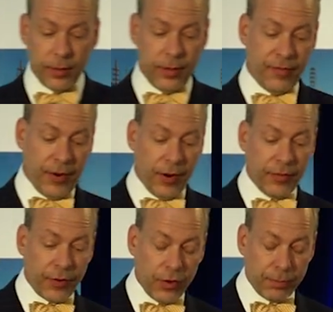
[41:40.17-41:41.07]
the very
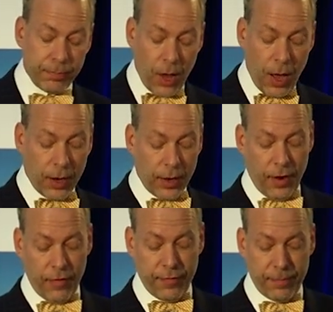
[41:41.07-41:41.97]
first block
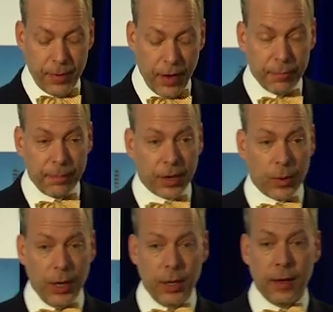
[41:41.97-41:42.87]
of
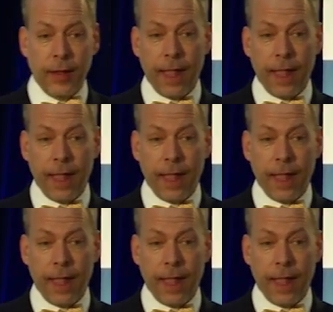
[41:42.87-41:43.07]
Bitcoin